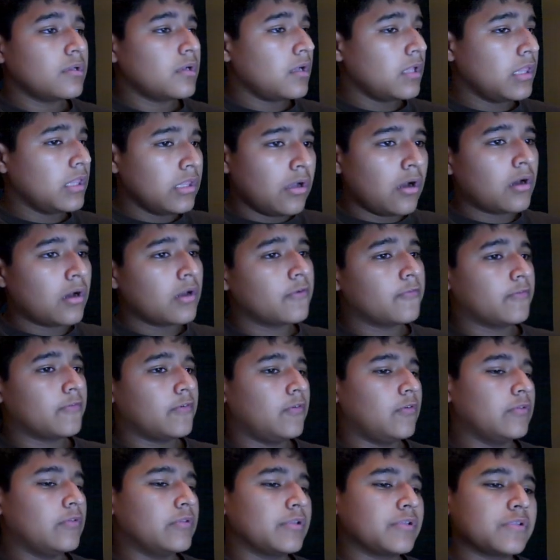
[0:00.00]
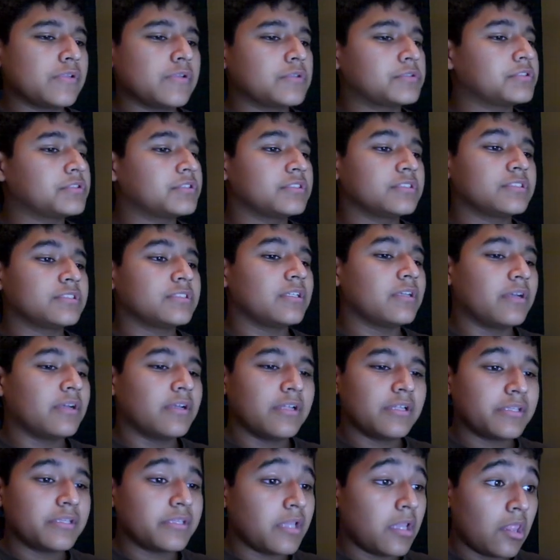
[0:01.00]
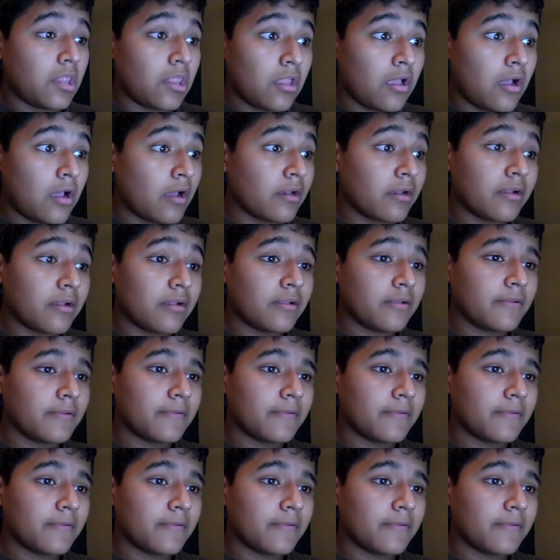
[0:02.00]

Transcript: a lot of cool distortions. Uh, that's a lot.